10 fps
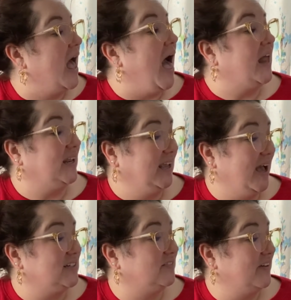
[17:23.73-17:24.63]
and he
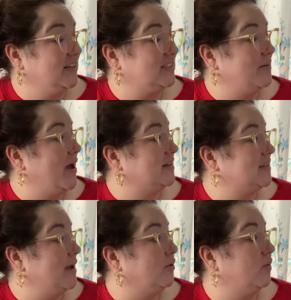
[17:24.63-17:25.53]
had to face them at
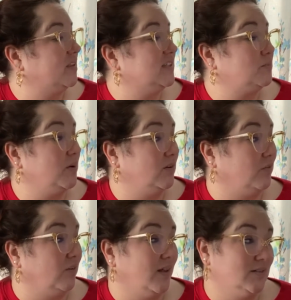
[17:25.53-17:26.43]
table with his
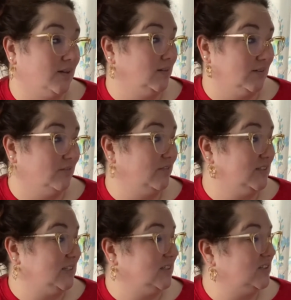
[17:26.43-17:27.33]
pitiful and
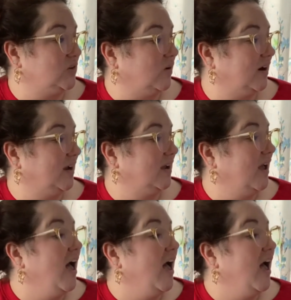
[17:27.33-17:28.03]
unconvincing story.